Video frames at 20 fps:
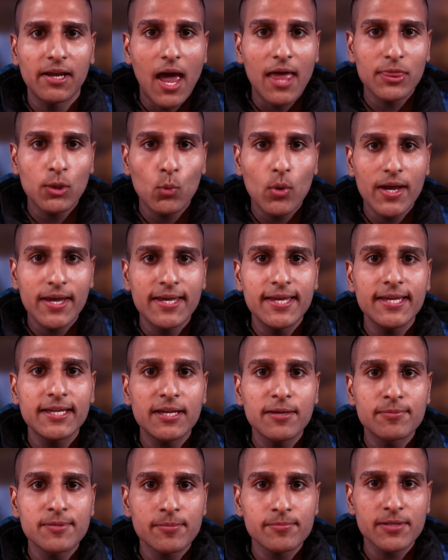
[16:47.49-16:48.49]
And the way he
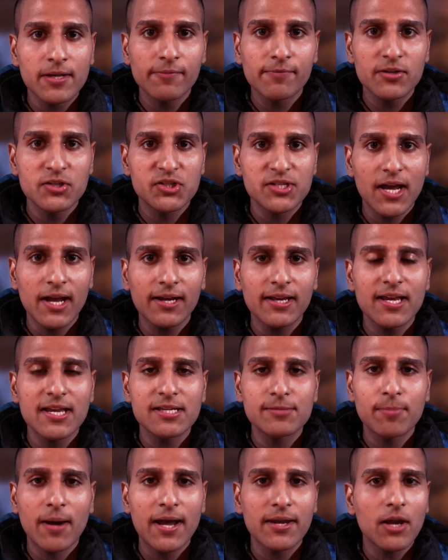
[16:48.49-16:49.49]
keeps himself in check
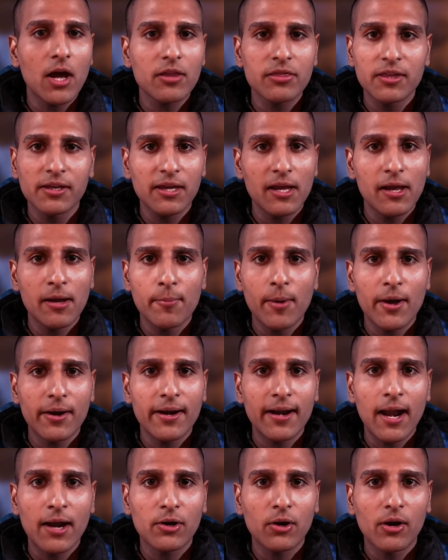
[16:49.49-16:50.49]
is by not thinking about
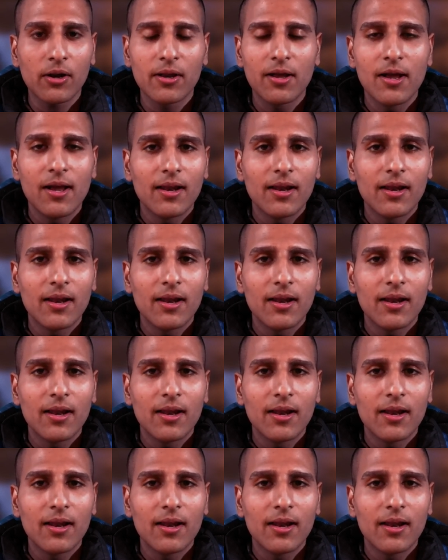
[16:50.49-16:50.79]
it at all.